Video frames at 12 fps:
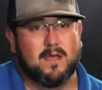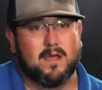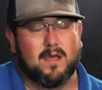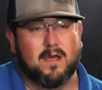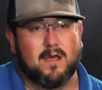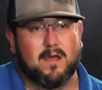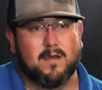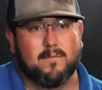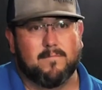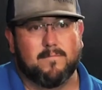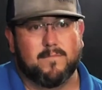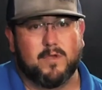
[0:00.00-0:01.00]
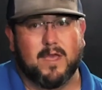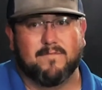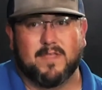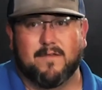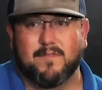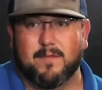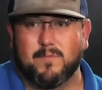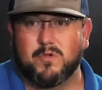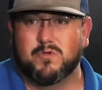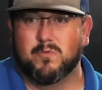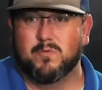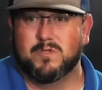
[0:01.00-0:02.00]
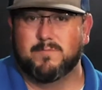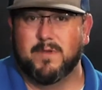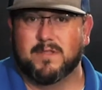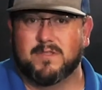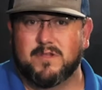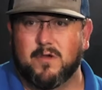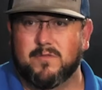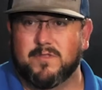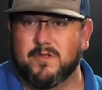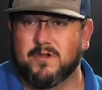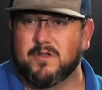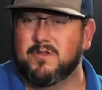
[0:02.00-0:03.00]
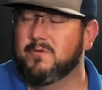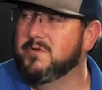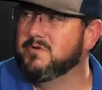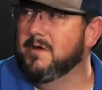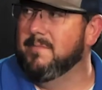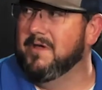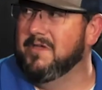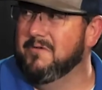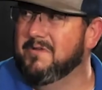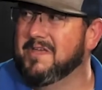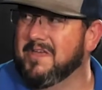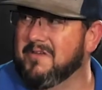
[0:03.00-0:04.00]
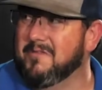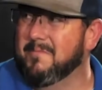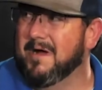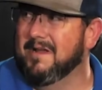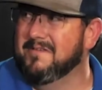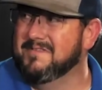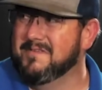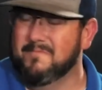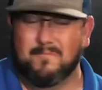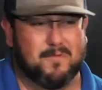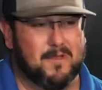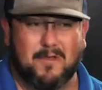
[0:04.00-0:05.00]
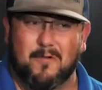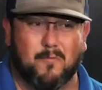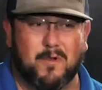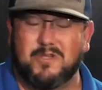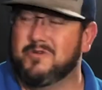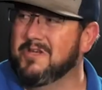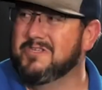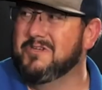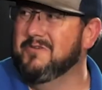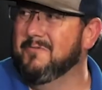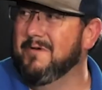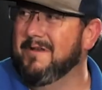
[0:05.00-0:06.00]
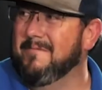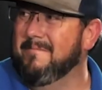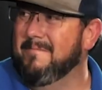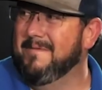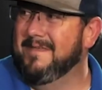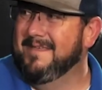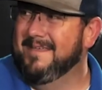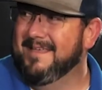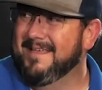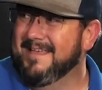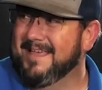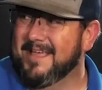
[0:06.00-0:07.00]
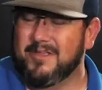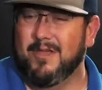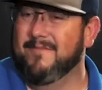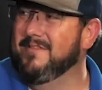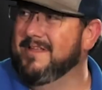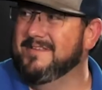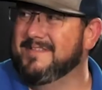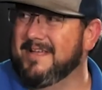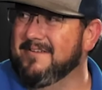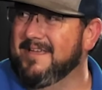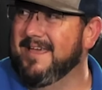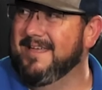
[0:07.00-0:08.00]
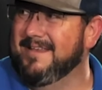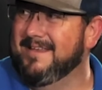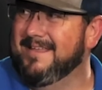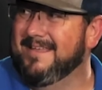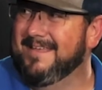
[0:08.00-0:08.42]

um, you have to have that mutual respect to know that they're going to do what's right by you to get you the miles, and oh, yes. We trust you to run them. Oh, yeah. And, and you I, haven't let us down yet. Uh,